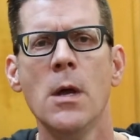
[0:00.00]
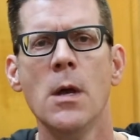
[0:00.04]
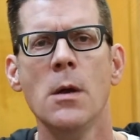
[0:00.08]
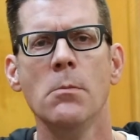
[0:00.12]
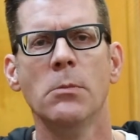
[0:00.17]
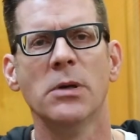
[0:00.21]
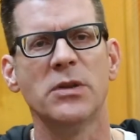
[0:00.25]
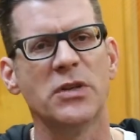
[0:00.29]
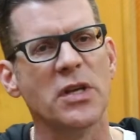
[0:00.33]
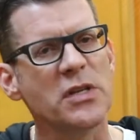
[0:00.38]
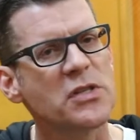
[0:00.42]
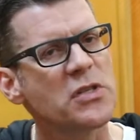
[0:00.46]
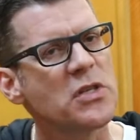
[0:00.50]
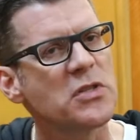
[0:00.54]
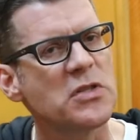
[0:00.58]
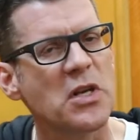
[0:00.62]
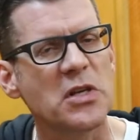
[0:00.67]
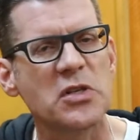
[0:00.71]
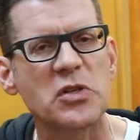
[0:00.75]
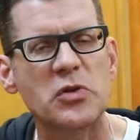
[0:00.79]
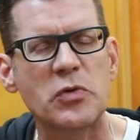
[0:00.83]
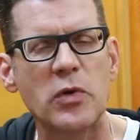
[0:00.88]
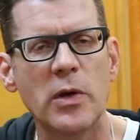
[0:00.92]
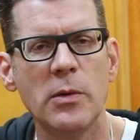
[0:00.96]
But this is
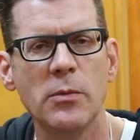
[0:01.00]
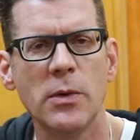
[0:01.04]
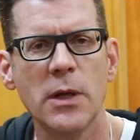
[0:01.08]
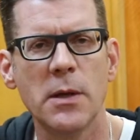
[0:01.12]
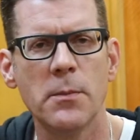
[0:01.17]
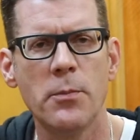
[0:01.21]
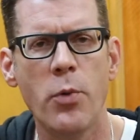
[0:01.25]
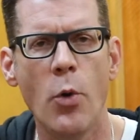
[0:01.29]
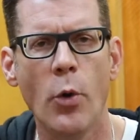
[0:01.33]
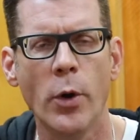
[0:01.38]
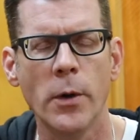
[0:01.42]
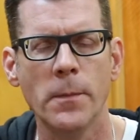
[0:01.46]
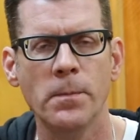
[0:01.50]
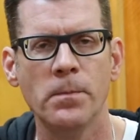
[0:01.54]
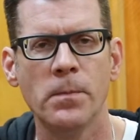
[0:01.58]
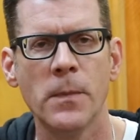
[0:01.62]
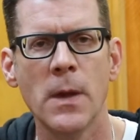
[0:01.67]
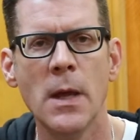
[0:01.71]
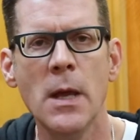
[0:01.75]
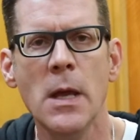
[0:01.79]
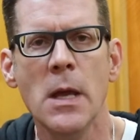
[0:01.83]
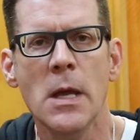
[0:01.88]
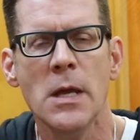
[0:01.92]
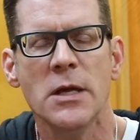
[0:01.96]
extremely important.
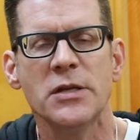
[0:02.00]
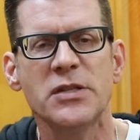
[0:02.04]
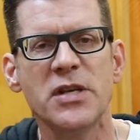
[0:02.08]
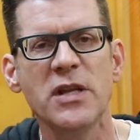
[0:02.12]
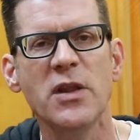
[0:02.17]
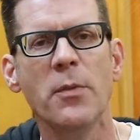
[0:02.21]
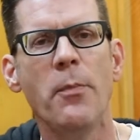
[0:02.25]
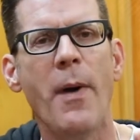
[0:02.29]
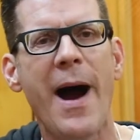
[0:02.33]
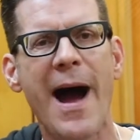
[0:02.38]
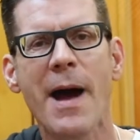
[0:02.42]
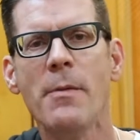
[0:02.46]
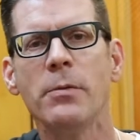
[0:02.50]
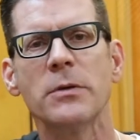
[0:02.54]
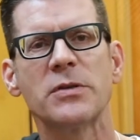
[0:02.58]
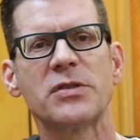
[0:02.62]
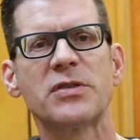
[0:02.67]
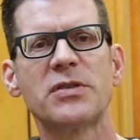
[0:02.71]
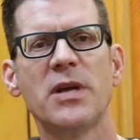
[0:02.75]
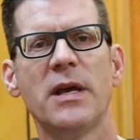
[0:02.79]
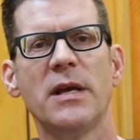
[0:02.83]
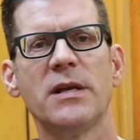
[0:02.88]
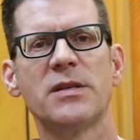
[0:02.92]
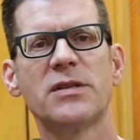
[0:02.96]
You see, the Bible
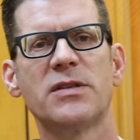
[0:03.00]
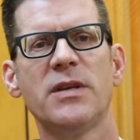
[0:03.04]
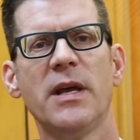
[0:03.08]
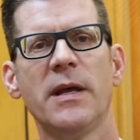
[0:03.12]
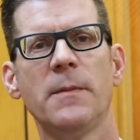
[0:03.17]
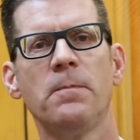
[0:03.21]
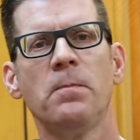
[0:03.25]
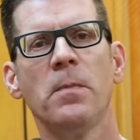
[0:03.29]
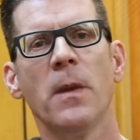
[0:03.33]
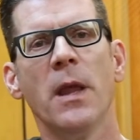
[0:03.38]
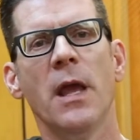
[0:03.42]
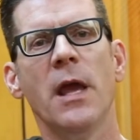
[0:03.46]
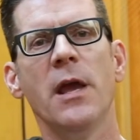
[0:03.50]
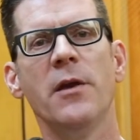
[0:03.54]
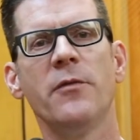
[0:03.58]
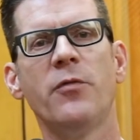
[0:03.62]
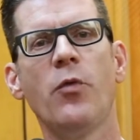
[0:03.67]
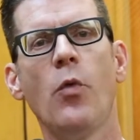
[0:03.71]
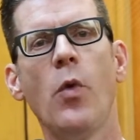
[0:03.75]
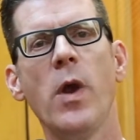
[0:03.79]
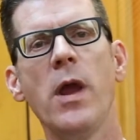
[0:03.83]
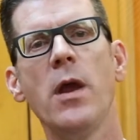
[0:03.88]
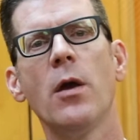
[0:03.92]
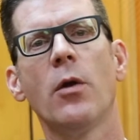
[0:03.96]
says that if
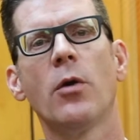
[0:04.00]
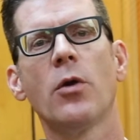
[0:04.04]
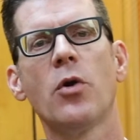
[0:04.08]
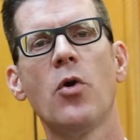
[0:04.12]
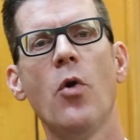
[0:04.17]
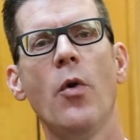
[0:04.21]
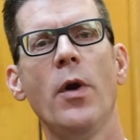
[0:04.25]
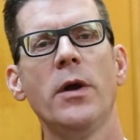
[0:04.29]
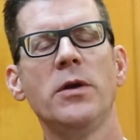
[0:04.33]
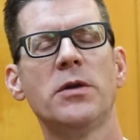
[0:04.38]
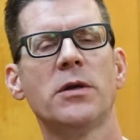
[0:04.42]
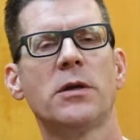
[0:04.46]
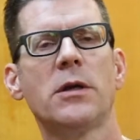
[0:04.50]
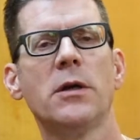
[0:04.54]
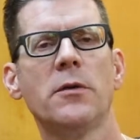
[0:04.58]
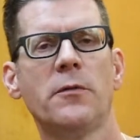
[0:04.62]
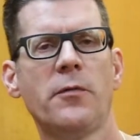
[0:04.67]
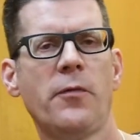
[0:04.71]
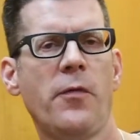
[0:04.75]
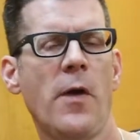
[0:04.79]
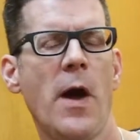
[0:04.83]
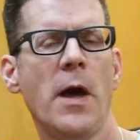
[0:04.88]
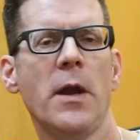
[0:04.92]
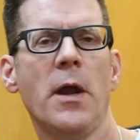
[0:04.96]
we are going to
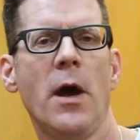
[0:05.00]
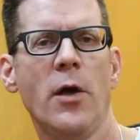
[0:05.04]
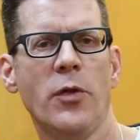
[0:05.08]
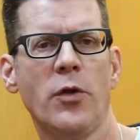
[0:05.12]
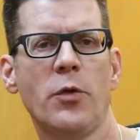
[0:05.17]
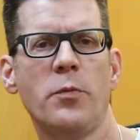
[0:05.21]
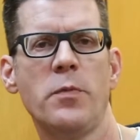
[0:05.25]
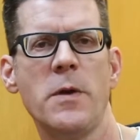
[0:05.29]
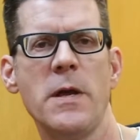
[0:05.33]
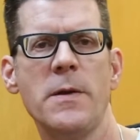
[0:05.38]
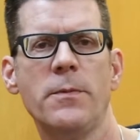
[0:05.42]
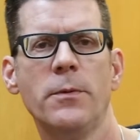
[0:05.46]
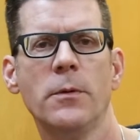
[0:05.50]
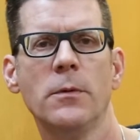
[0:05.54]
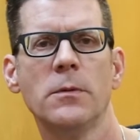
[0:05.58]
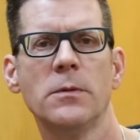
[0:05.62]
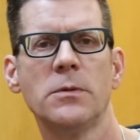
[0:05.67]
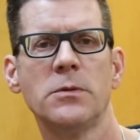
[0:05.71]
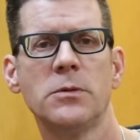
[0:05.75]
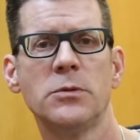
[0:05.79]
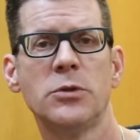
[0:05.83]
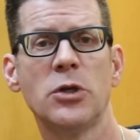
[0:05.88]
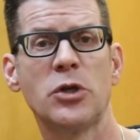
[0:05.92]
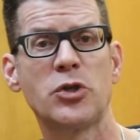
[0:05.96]
confront other people
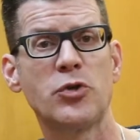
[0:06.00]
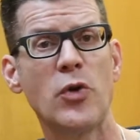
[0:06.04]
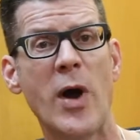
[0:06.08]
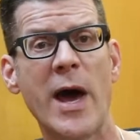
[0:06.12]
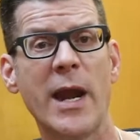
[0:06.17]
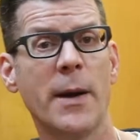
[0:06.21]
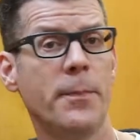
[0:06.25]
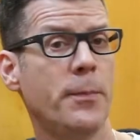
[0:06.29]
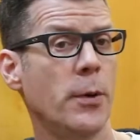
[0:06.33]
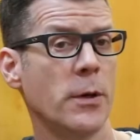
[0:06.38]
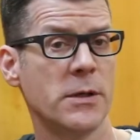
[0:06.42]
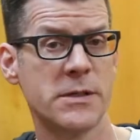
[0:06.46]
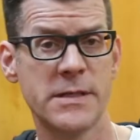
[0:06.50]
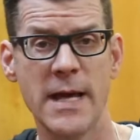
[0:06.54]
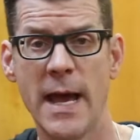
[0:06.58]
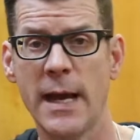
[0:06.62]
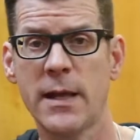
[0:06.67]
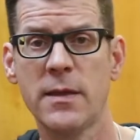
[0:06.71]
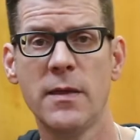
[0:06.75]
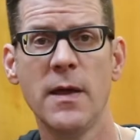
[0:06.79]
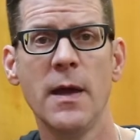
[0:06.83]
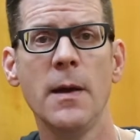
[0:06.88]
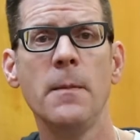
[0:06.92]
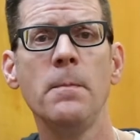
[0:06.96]
to try to protect
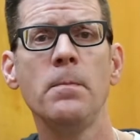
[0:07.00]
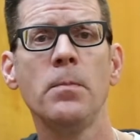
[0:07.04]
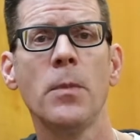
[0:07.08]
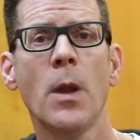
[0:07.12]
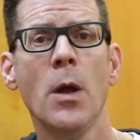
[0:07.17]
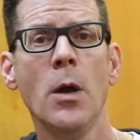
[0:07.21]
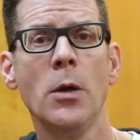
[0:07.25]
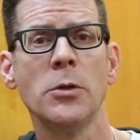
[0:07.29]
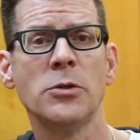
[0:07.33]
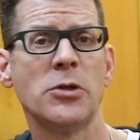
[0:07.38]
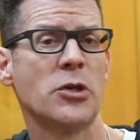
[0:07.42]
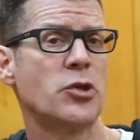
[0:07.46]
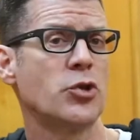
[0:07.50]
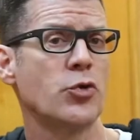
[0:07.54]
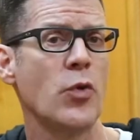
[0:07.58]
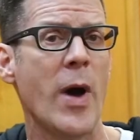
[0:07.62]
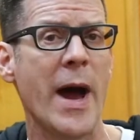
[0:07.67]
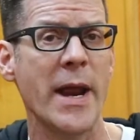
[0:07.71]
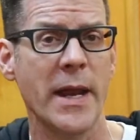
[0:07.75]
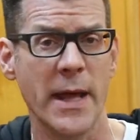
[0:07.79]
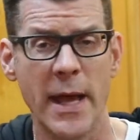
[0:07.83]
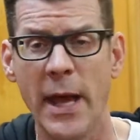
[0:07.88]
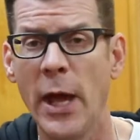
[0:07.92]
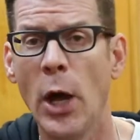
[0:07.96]
them, to try
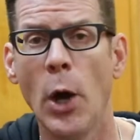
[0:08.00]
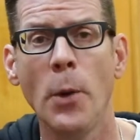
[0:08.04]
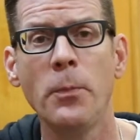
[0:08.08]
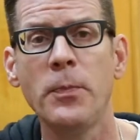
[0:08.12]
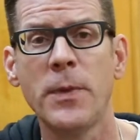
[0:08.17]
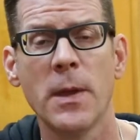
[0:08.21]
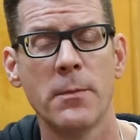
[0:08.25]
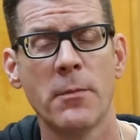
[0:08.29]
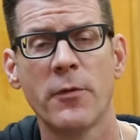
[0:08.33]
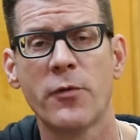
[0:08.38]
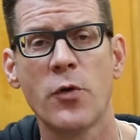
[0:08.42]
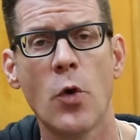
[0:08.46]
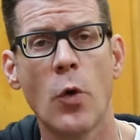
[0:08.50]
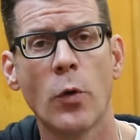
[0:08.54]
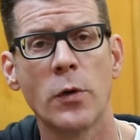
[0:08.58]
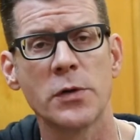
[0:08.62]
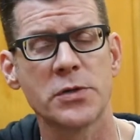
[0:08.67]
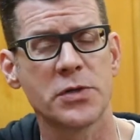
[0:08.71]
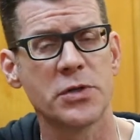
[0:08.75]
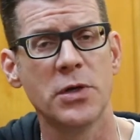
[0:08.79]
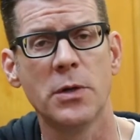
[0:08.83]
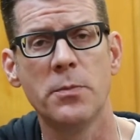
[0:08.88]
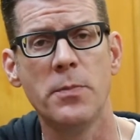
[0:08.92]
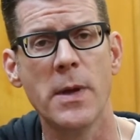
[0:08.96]
to help them, of course,
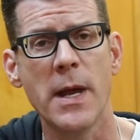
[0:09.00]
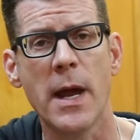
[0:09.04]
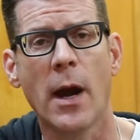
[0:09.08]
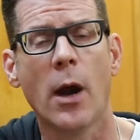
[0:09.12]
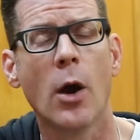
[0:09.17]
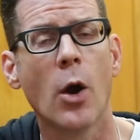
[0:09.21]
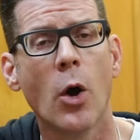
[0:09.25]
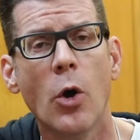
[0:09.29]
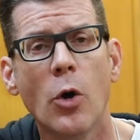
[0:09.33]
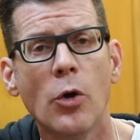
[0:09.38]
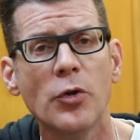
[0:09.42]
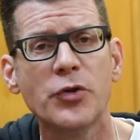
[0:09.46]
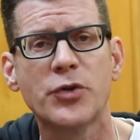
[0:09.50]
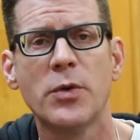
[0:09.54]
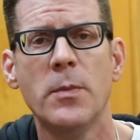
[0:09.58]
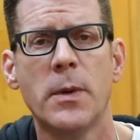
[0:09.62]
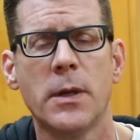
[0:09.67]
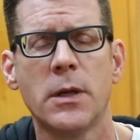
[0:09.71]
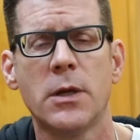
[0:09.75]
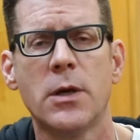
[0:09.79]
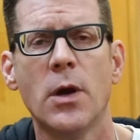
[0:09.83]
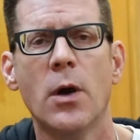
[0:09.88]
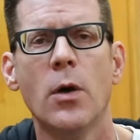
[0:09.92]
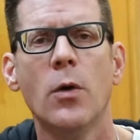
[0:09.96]
should be our
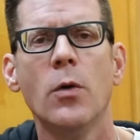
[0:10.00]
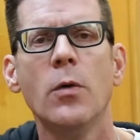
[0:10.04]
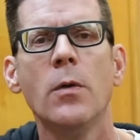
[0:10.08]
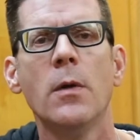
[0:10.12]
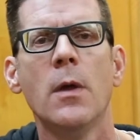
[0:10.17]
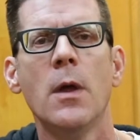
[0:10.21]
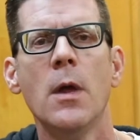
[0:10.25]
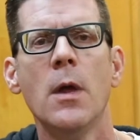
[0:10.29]
ultimate goal.